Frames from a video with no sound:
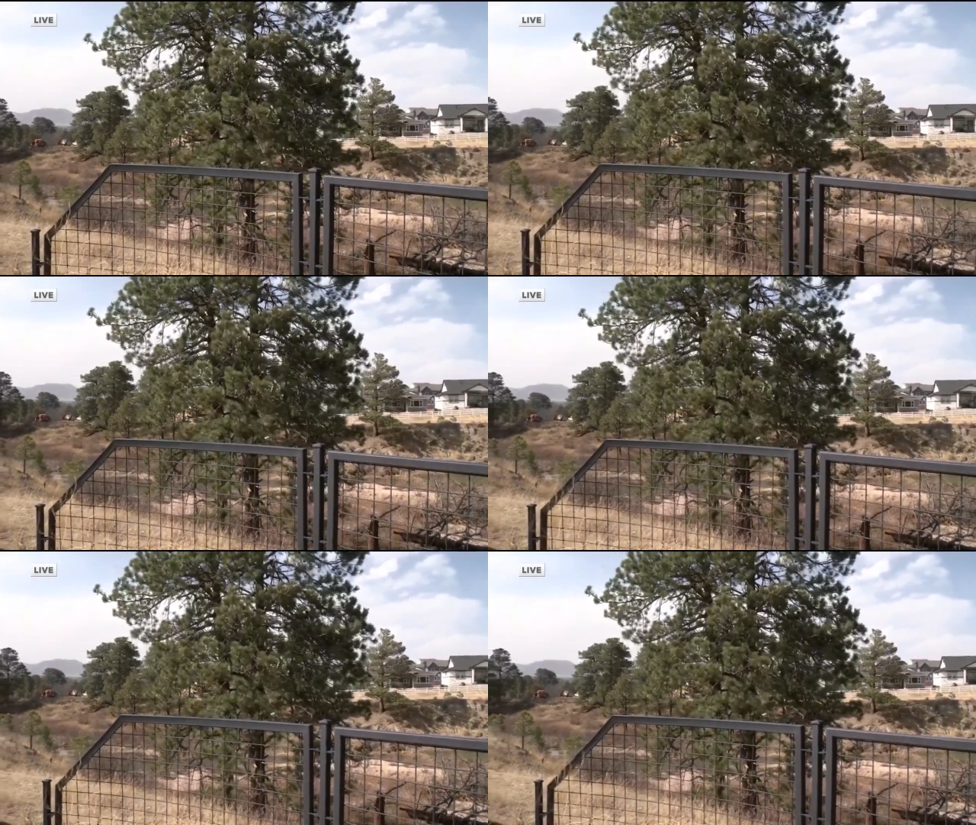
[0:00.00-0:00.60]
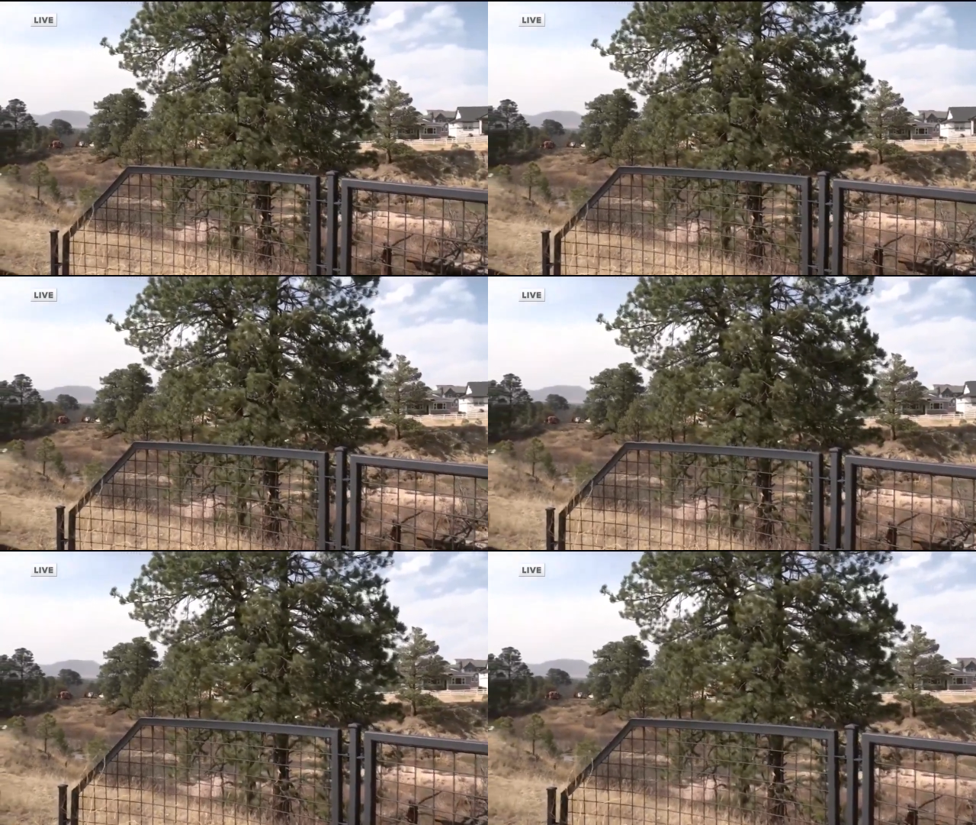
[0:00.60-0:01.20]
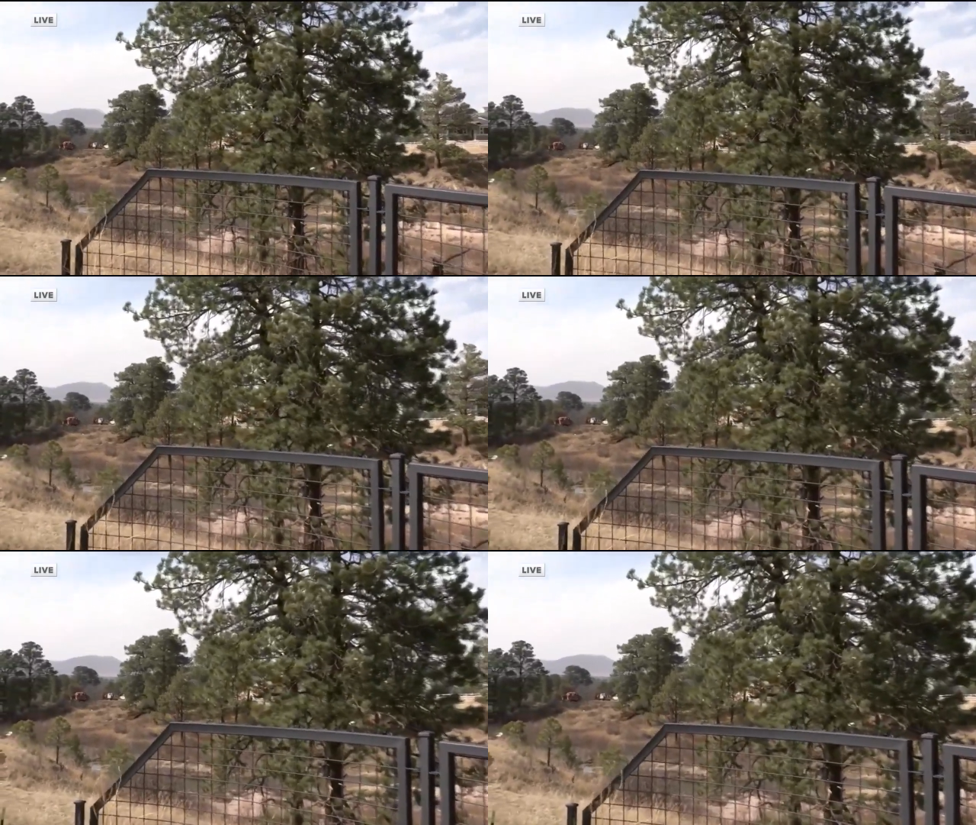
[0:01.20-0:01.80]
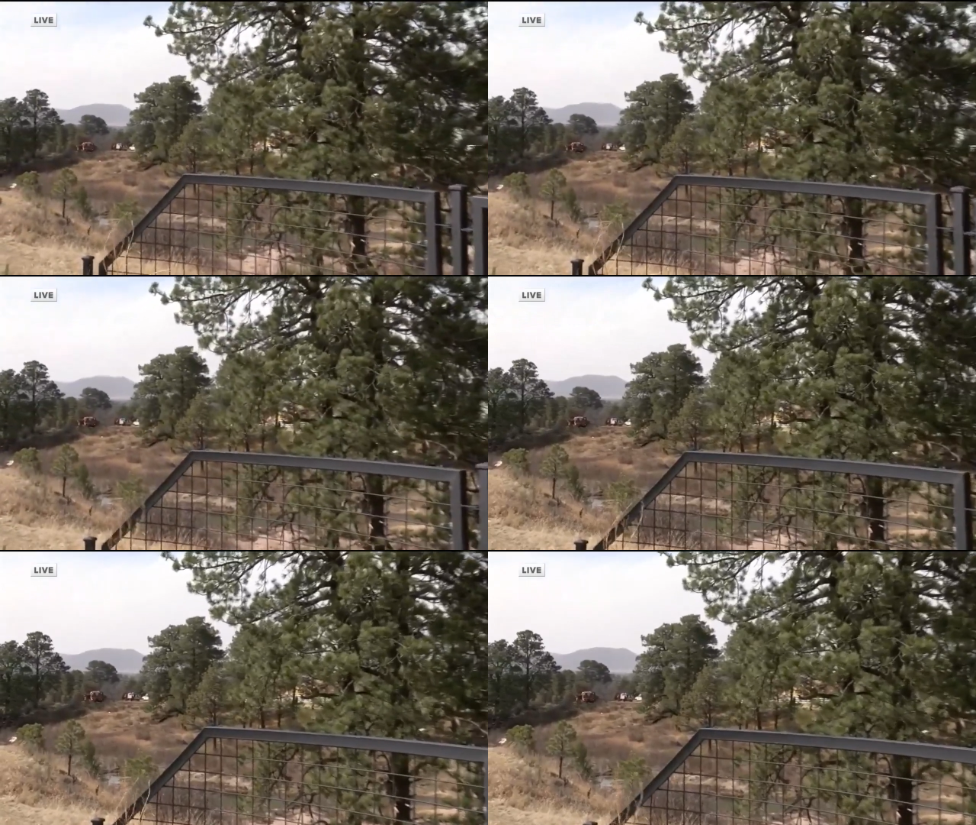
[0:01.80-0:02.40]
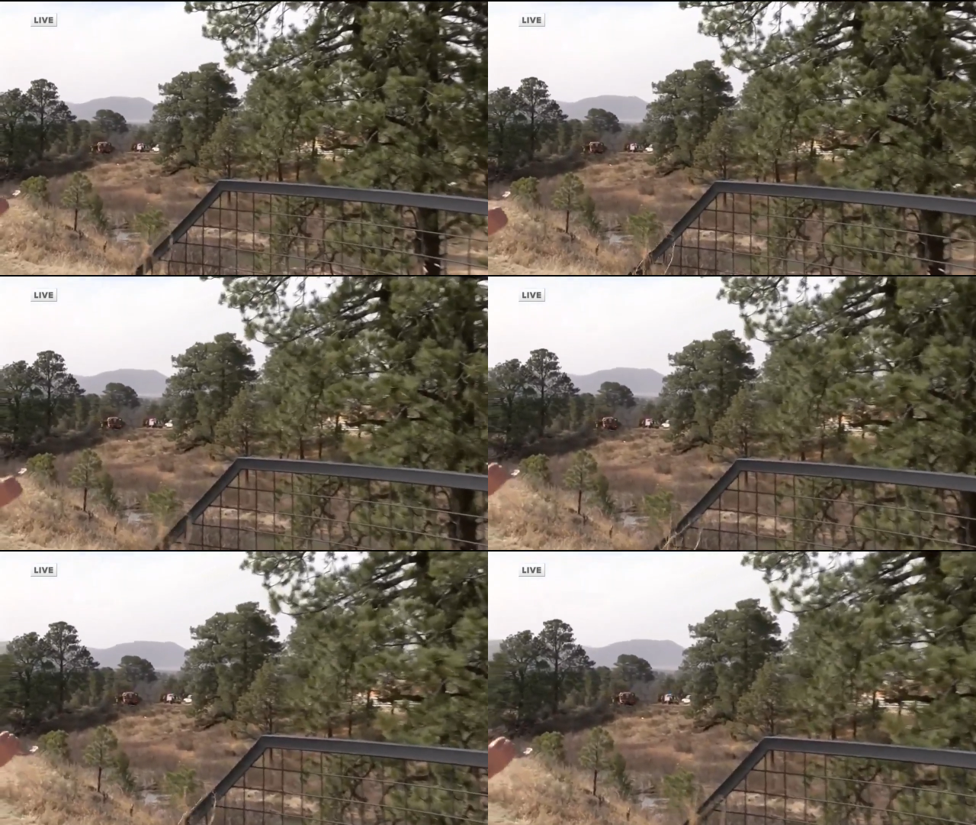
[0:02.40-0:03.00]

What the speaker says: (no speaker visible)